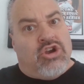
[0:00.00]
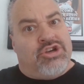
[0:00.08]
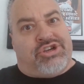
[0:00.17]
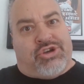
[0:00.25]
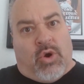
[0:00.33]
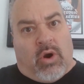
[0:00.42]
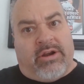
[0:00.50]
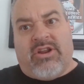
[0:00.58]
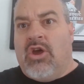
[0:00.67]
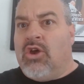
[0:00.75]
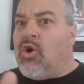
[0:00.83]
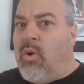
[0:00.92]

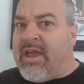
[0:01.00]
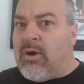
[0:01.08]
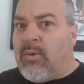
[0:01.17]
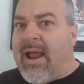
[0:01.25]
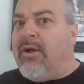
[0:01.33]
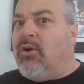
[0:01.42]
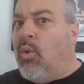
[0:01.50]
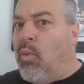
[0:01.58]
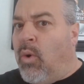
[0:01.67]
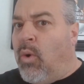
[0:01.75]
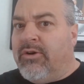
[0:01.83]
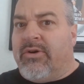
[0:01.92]
Short, quick route,
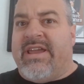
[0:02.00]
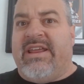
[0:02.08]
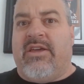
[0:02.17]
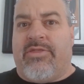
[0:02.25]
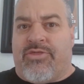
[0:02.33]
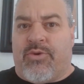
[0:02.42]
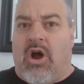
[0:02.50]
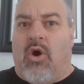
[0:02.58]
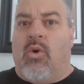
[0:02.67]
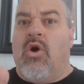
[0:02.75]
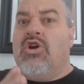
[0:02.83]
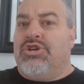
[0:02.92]
one read,
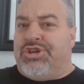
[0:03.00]
throw.